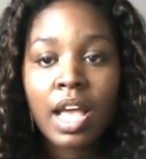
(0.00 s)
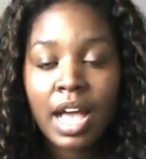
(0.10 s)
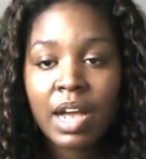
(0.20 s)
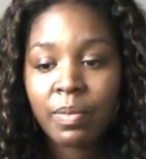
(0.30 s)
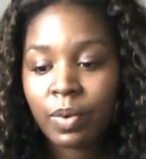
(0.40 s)

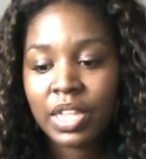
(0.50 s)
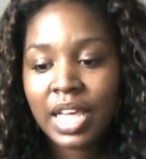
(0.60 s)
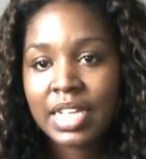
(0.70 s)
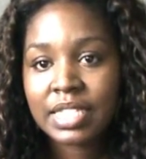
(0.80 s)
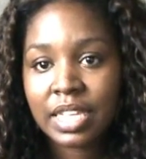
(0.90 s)
one
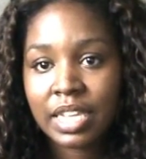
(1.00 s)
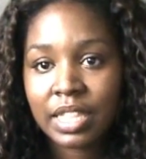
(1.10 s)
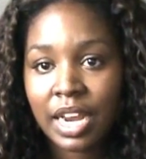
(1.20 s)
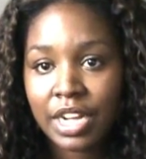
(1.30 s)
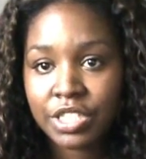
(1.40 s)
last thing
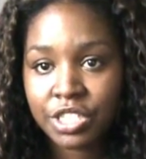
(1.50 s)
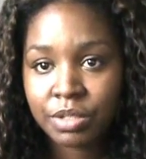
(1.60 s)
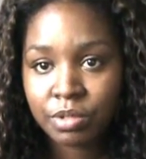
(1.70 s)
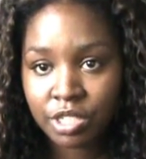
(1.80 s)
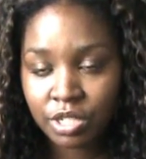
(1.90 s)
that I
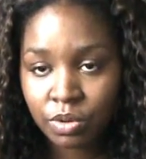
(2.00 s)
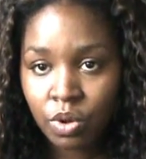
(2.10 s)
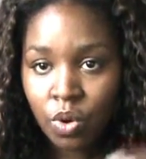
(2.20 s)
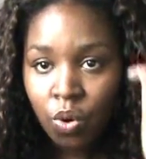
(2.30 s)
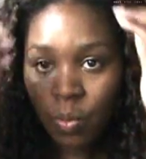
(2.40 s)
do
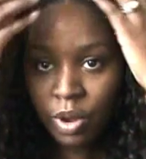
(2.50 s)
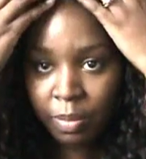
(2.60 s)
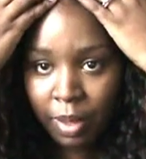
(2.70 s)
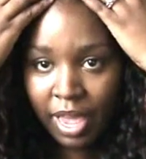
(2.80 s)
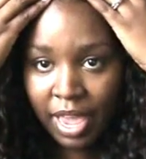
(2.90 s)

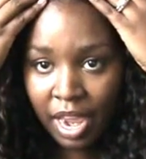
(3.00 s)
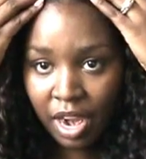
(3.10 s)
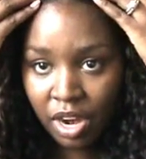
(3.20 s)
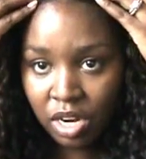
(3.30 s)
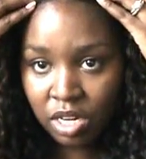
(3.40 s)
when my
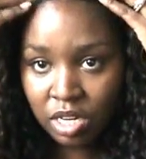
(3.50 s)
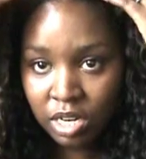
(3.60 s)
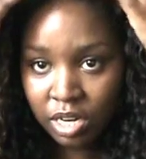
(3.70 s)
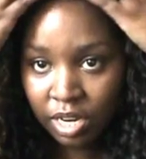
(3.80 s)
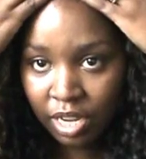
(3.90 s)
hair,
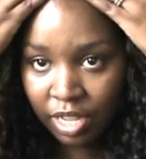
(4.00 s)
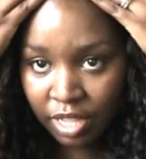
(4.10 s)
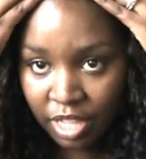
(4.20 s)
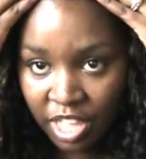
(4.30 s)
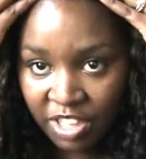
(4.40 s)

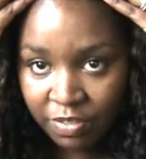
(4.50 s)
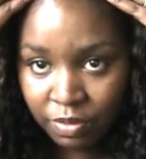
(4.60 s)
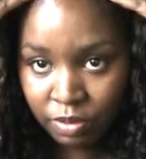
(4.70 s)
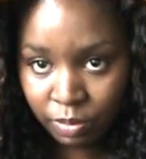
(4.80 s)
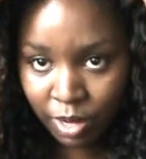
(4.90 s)

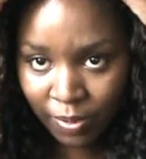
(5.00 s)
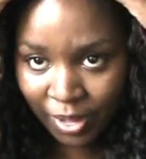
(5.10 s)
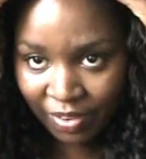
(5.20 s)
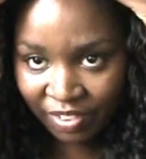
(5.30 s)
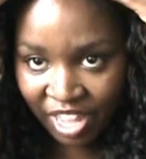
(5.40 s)
well,
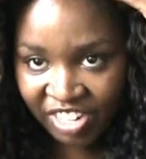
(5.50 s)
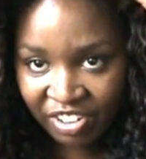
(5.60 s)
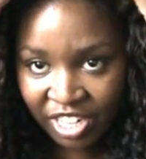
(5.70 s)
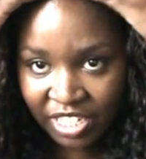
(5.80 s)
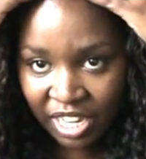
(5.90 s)
I've kind of
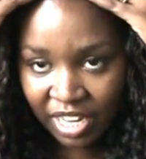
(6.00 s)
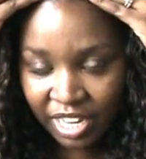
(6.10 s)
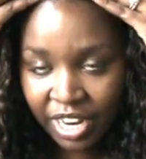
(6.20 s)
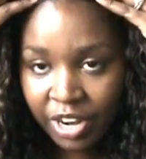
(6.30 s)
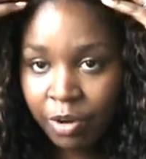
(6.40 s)
already done
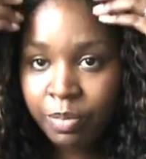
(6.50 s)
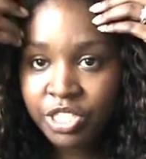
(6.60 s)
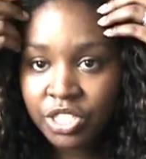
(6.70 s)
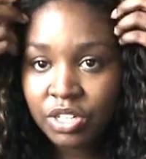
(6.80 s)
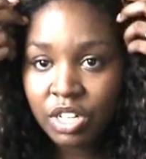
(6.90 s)
it here,
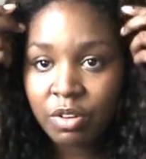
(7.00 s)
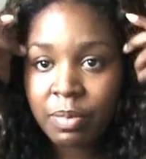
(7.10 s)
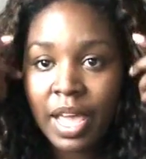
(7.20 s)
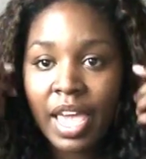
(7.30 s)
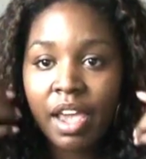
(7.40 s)
but generally when
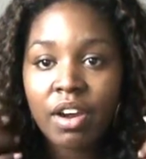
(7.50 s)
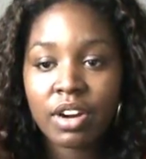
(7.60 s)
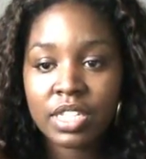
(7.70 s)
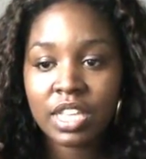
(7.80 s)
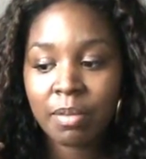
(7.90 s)
my hair
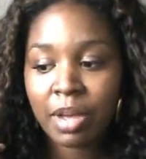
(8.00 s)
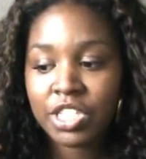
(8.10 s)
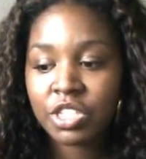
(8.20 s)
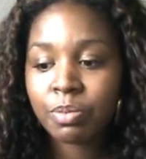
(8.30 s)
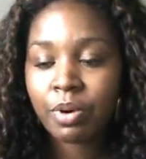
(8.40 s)
is in my
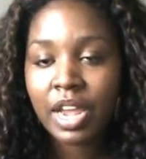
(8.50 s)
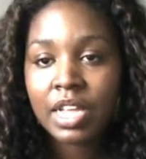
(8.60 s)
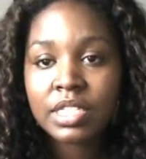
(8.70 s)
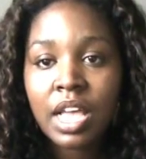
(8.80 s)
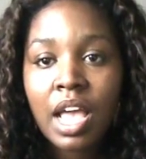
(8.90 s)
2
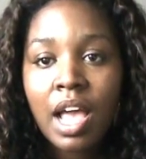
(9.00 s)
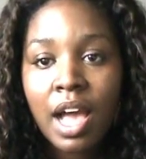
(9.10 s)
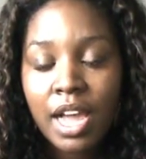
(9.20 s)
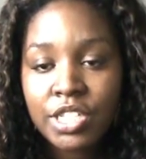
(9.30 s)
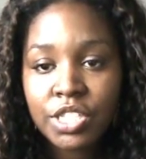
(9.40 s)
braids,
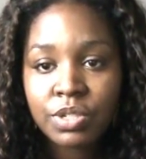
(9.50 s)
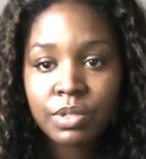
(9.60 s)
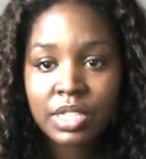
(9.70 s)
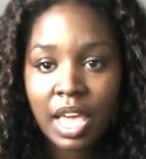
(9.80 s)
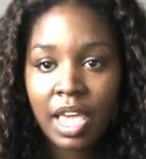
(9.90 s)
I do
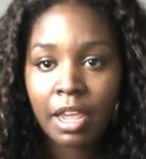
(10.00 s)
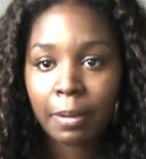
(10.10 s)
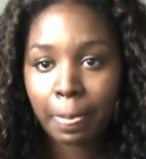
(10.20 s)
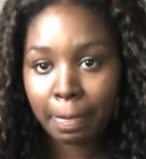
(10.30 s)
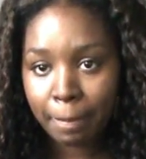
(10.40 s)

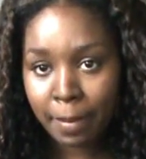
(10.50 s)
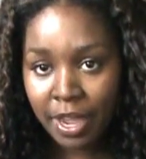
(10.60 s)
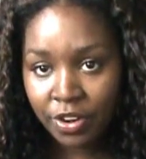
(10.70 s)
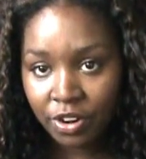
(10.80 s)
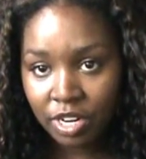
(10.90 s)
take
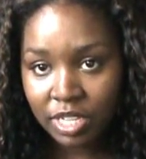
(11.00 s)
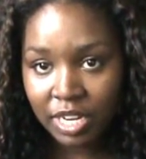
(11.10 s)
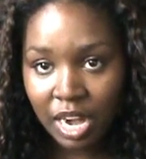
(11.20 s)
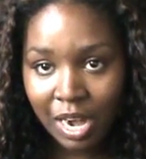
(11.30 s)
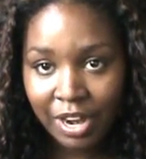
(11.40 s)
my curling
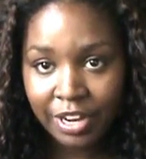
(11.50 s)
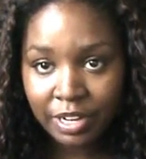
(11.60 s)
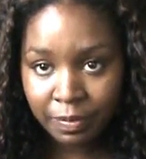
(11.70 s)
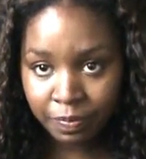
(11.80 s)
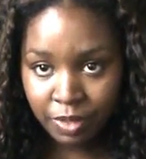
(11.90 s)

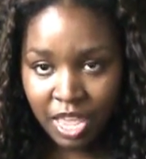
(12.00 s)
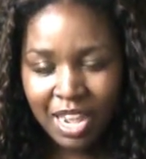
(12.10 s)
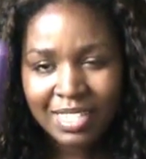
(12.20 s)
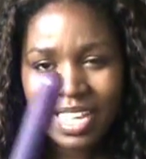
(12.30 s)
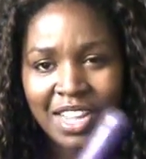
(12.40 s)
iron.
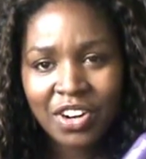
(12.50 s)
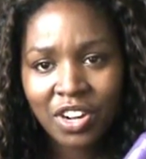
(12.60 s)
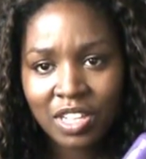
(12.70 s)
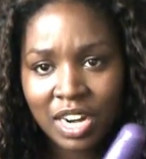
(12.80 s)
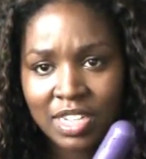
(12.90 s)
And I take a
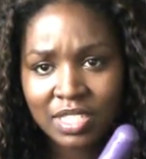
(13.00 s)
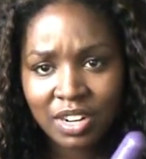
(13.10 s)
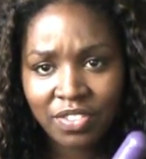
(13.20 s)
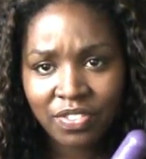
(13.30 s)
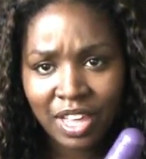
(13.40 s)
curling iron
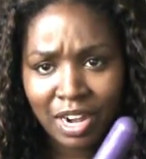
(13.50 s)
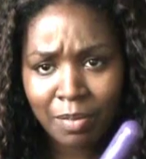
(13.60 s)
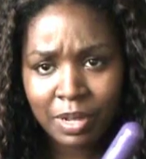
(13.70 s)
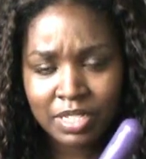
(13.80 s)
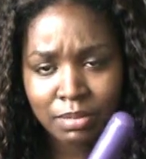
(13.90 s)
instead of a flat
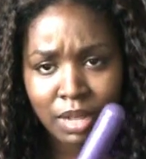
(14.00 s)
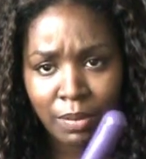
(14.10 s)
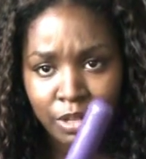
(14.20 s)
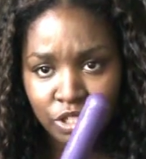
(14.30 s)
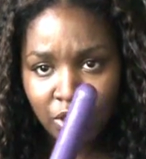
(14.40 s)
iron because I'm
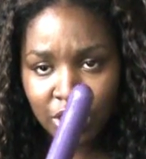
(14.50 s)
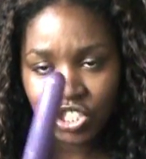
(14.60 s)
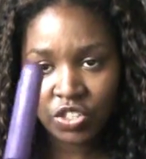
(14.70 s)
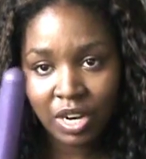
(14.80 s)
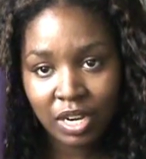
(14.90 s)
not really trying to
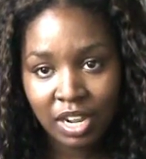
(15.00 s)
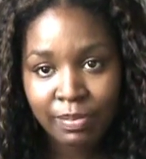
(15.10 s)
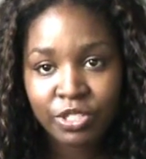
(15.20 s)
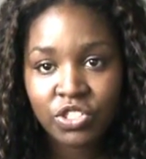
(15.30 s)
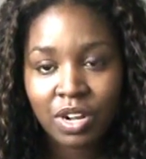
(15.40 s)
straighten it.
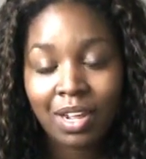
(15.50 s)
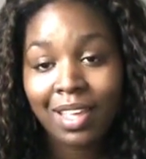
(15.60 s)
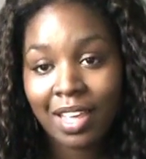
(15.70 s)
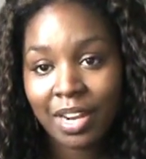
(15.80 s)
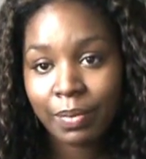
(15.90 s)
I'm just trying
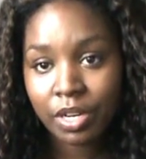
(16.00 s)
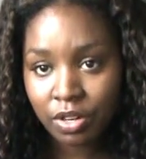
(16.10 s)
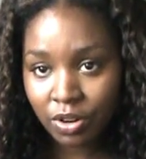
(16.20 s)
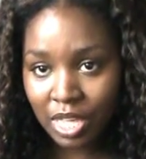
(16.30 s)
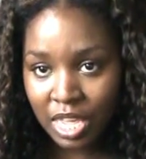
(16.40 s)
to hit it with a
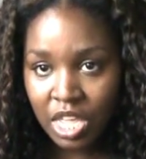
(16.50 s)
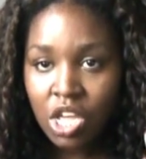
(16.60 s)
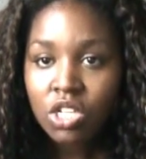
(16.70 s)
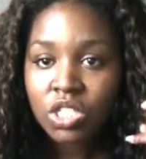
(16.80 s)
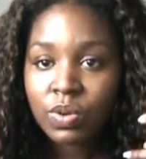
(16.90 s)
little heat
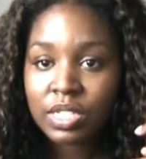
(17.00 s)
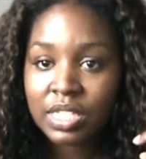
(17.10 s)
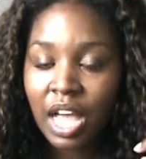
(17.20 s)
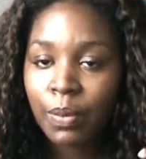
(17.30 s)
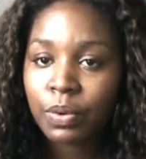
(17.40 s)
so it's
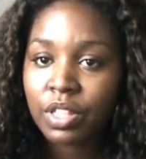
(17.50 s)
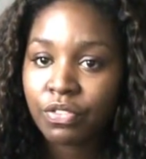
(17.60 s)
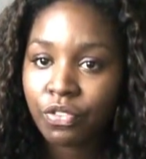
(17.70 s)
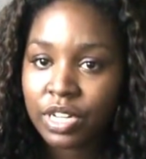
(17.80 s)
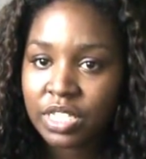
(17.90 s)
not really
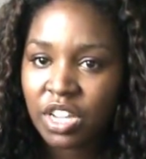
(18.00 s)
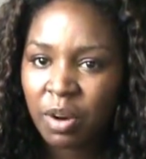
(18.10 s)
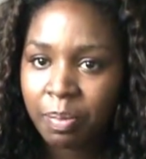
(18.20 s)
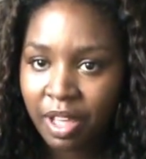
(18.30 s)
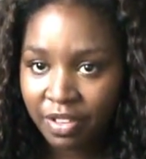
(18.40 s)
frizzy
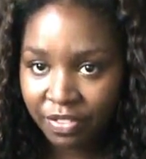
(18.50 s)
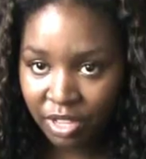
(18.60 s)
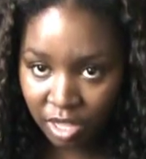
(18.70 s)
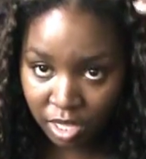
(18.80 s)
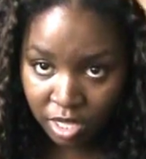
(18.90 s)
or
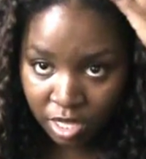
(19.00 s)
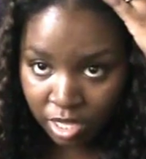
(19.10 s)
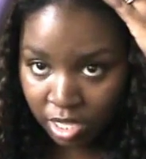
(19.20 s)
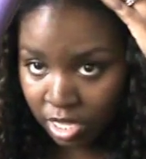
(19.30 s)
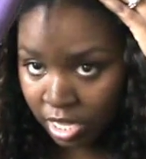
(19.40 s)
puffy.
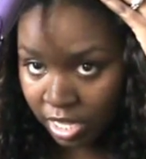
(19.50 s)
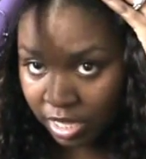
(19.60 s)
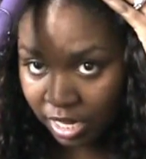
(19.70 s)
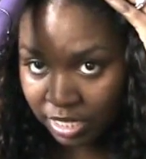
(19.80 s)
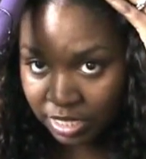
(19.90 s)

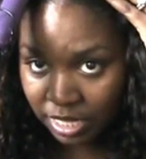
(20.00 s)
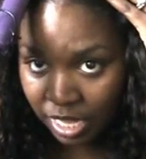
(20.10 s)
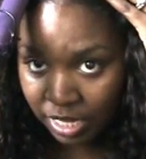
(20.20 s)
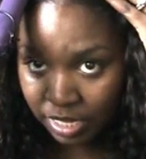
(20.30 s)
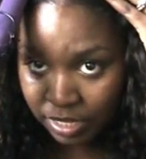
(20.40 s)
And I just
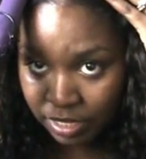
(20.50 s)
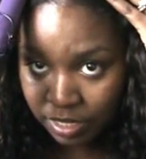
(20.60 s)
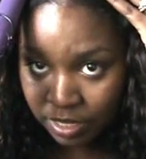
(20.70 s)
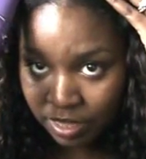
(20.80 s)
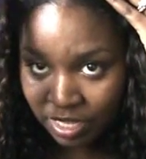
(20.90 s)
kind of,
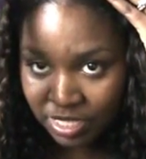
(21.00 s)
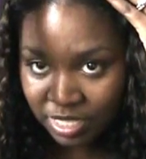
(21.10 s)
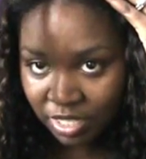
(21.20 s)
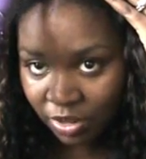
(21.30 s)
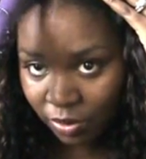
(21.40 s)
this
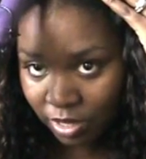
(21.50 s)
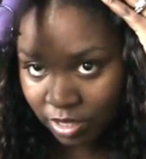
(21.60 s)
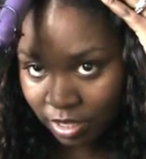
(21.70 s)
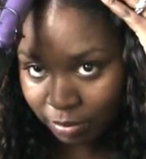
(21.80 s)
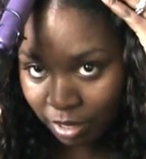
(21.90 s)
isn't
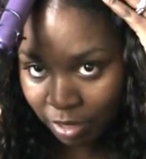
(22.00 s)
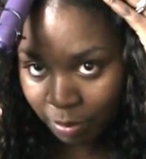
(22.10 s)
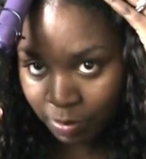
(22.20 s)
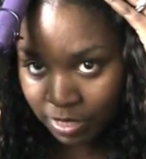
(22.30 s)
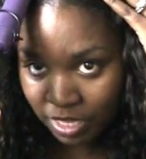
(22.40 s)
on, so I'm not going
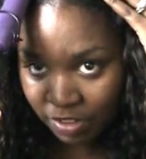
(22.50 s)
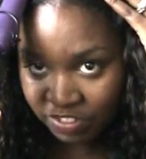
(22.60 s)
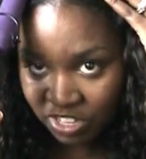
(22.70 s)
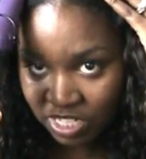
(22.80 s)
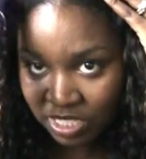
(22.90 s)
to burn myself.
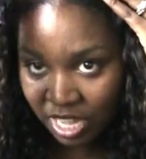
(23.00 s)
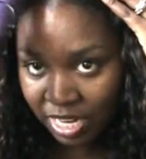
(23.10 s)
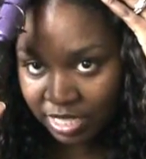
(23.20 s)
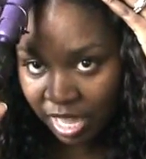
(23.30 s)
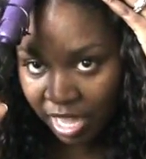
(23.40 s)
So I just
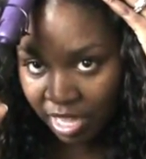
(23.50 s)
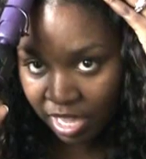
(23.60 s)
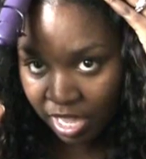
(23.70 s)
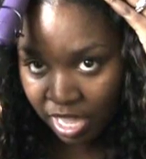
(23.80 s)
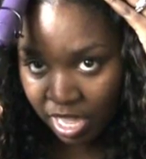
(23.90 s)
kind of take
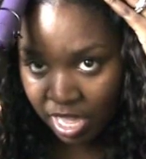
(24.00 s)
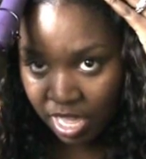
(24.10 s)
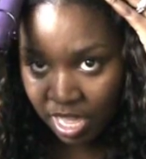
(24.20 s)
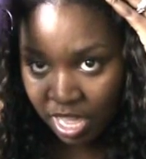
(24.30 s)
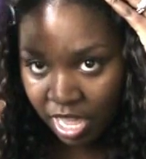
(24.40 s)
it
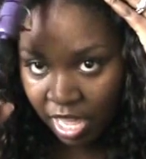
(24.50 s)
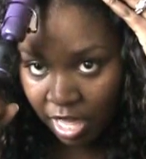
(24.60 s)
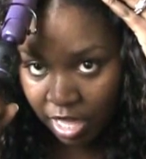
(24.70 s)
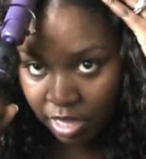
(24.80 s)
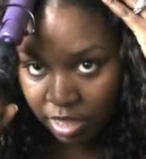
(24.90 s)

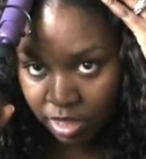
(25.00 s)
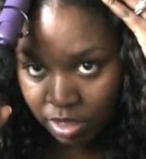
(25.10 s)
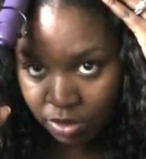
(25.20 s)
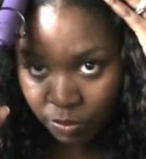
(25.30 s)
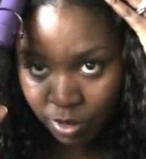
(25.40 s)
and
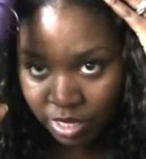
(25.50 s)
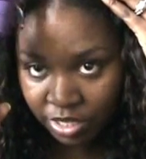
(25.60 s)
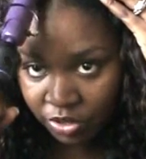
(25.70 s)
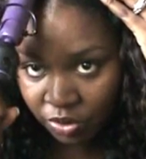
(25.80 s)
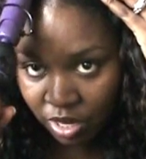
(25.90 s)
run
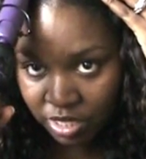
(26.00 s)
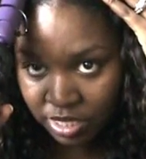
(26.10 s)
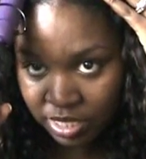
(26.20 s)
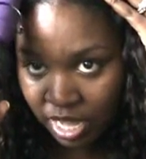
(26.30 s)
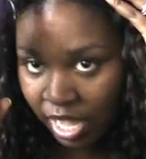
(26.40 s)
it across
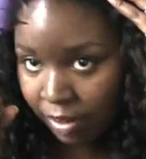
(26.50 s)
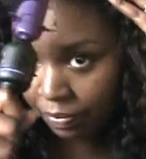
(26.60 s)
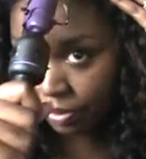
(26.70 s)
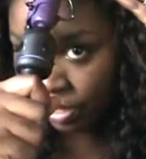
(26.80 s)
the top,